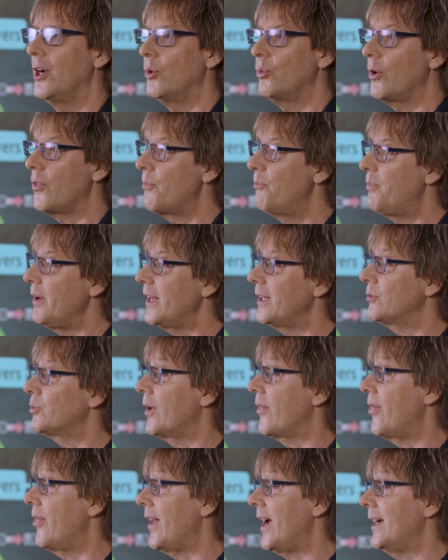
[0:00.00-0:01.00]
With
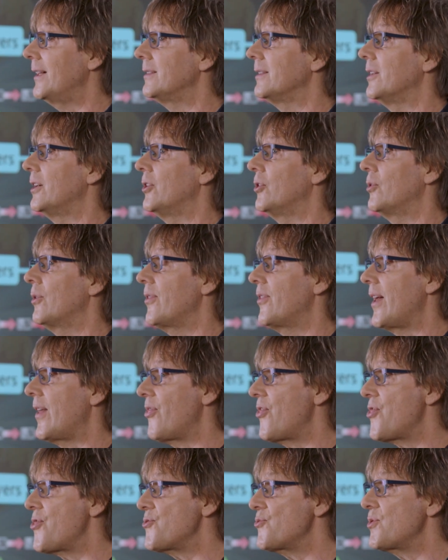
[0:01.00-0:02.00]
bandwidth that low,
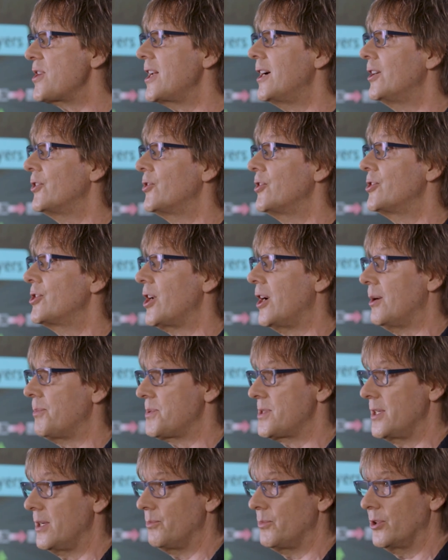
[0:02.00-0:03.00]
that 300
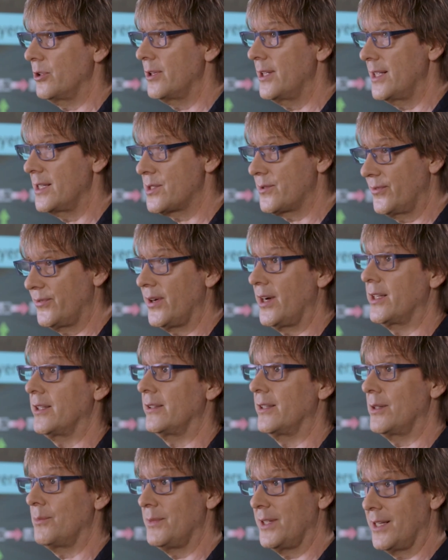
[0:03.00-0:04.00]
TOPS number is
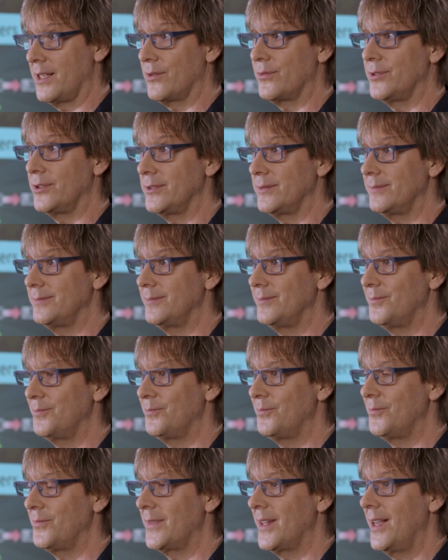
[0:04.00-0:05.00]
finally meaningful.
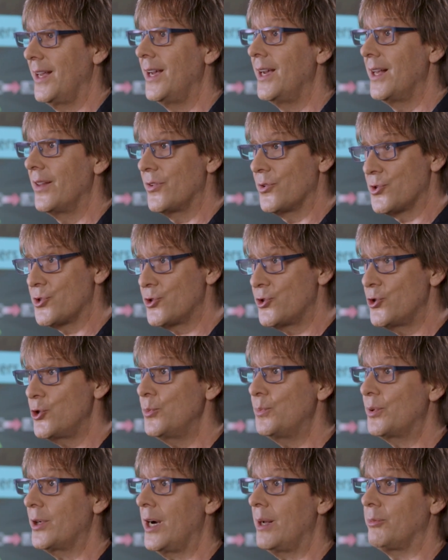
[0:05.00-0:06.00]
There's
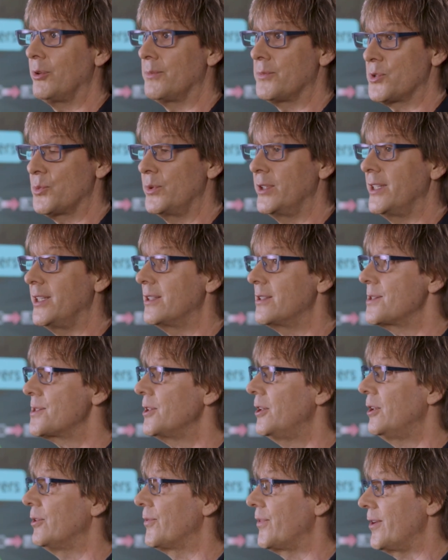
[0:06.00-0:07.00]
two problems we need to
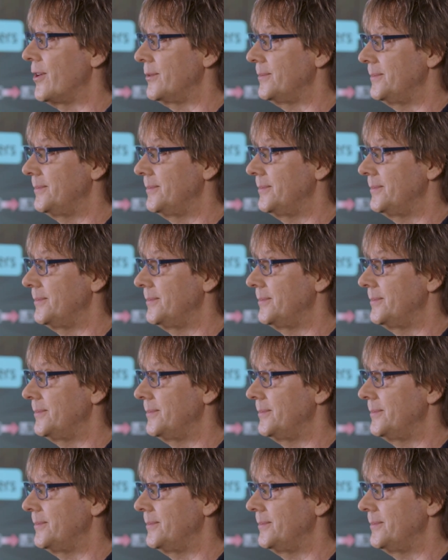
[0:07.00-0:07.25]
solve, though.